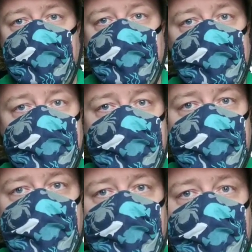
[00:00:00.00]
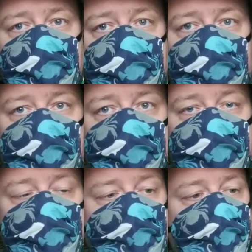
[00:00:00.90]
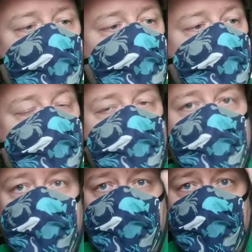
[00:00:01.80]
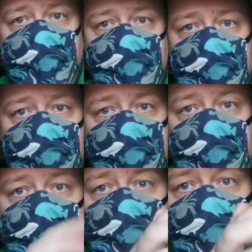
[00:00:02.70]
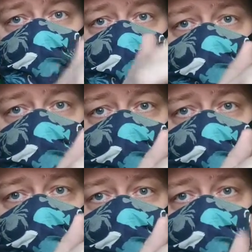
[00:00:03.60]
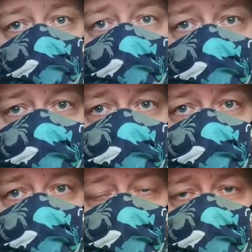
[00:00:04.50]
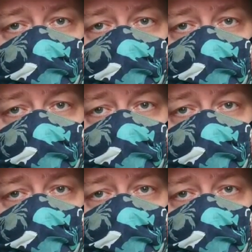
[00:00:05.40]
against the palm and then anchored with the middle finger.